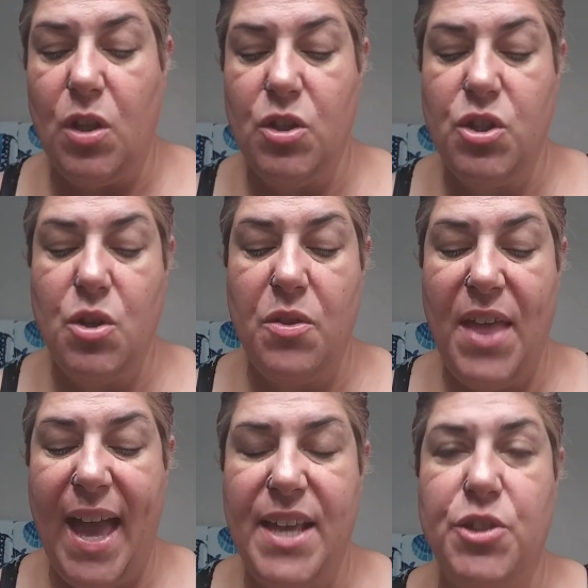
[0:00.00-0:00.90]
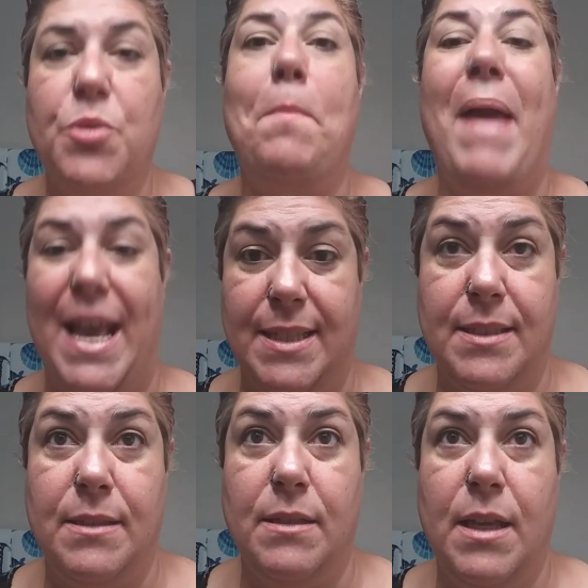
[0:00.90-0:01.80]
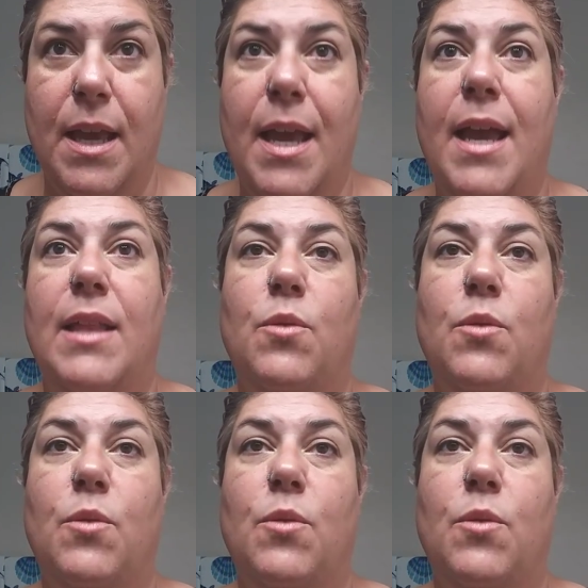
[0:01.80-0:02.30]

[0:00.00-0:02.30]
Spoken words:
So that is your base. And